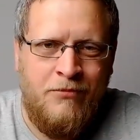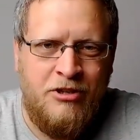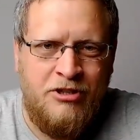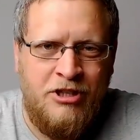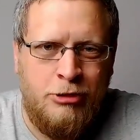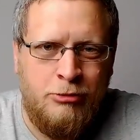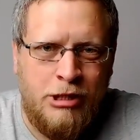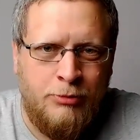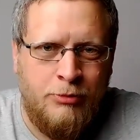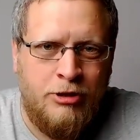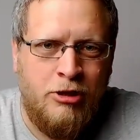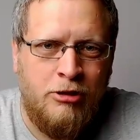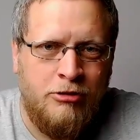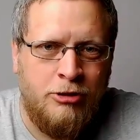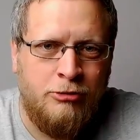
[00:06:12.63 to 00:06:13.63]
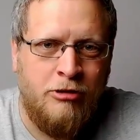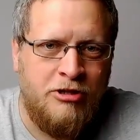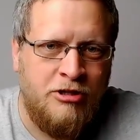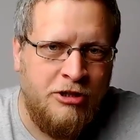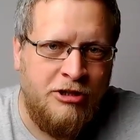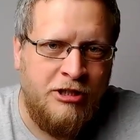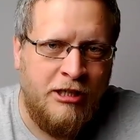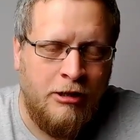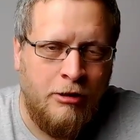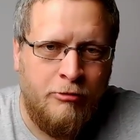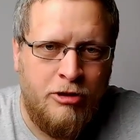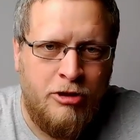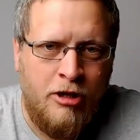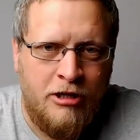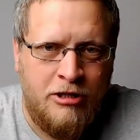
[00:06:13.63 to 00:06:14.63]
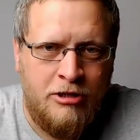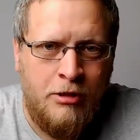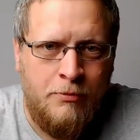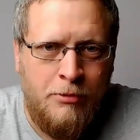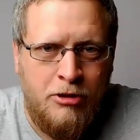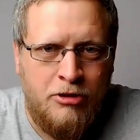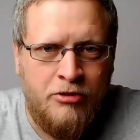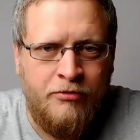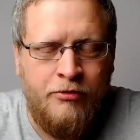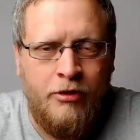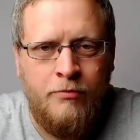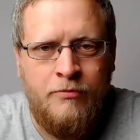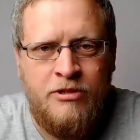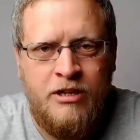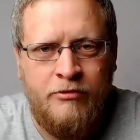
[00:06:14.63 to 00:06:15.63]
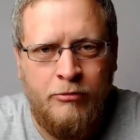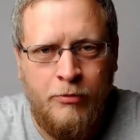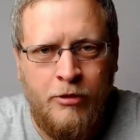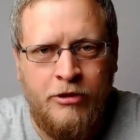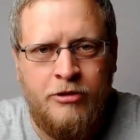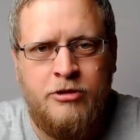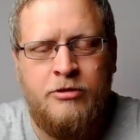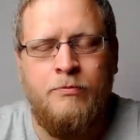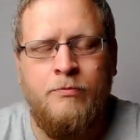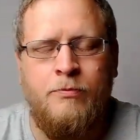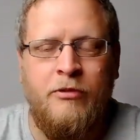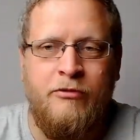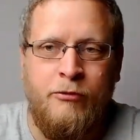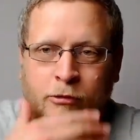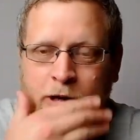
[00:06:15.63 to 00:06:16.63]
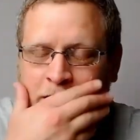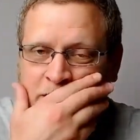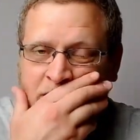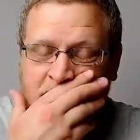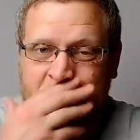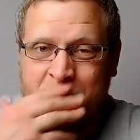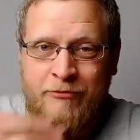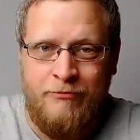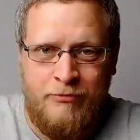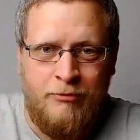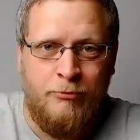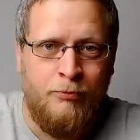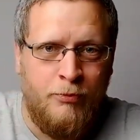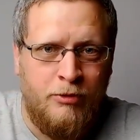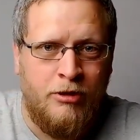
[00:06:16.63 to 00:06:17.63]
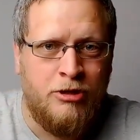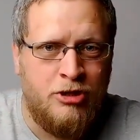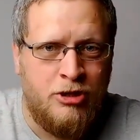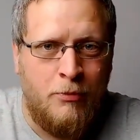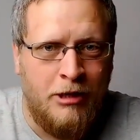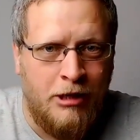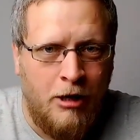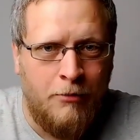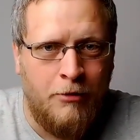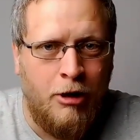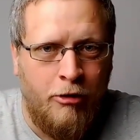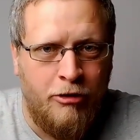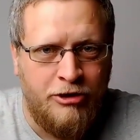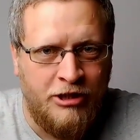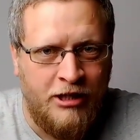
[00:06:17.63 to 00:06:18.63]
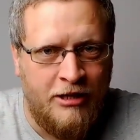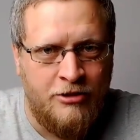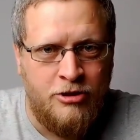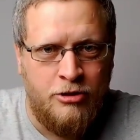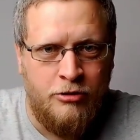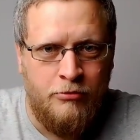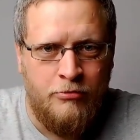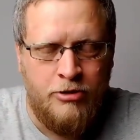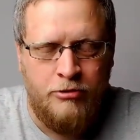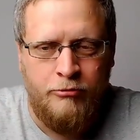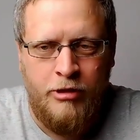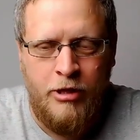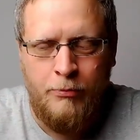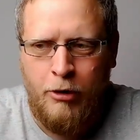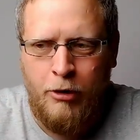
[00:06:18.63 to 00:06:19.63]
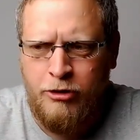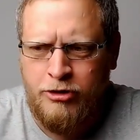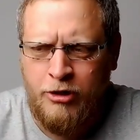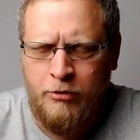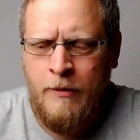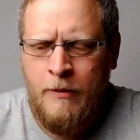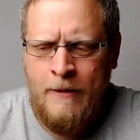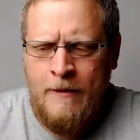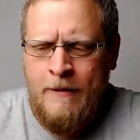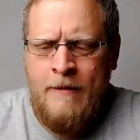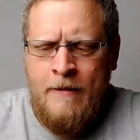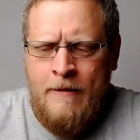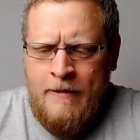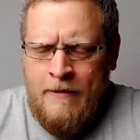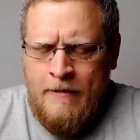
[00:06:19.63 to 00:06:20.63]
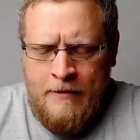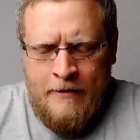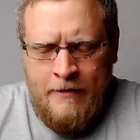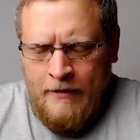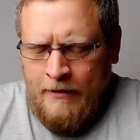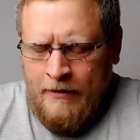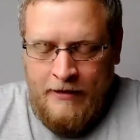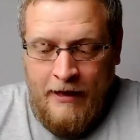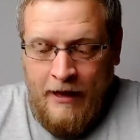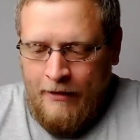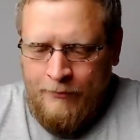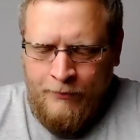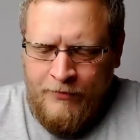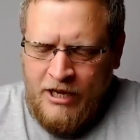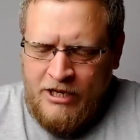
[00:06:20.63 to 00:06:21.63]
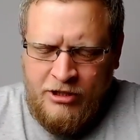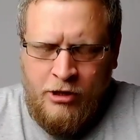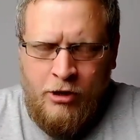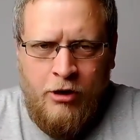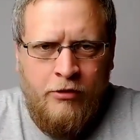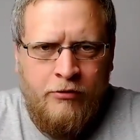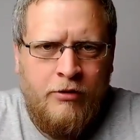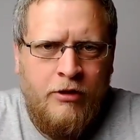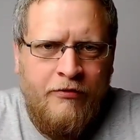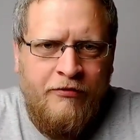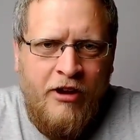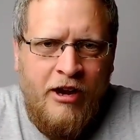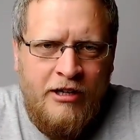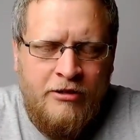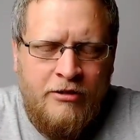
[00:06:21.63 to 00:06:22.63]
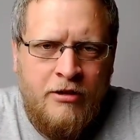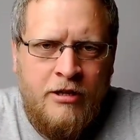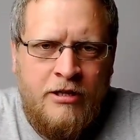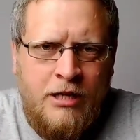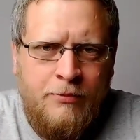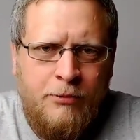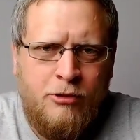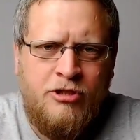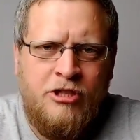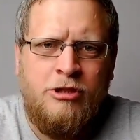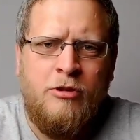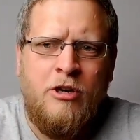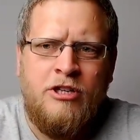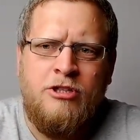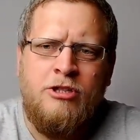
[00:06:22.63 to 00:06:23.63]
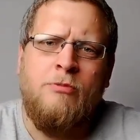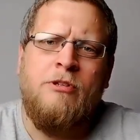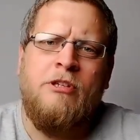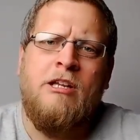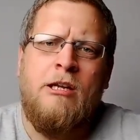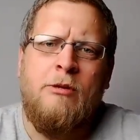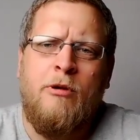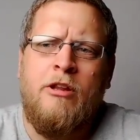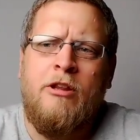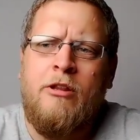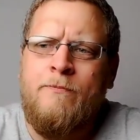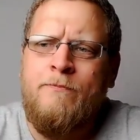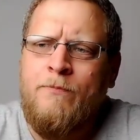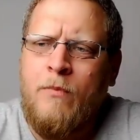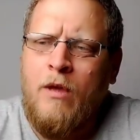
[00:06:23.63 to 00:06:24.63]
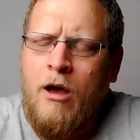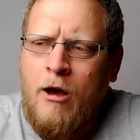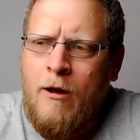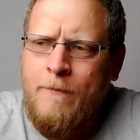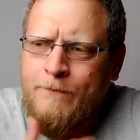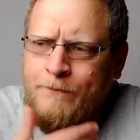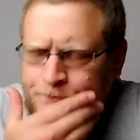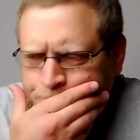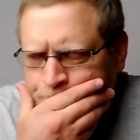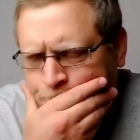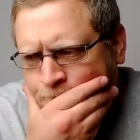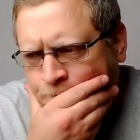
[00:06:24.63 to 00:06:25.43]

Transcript: the situation was so distressing, she ended up returning to the abuser for several months before actually kind of summoning up the courage again to reapproach. So, yeah, that's the kind of fairly typical situations you were dealing with. As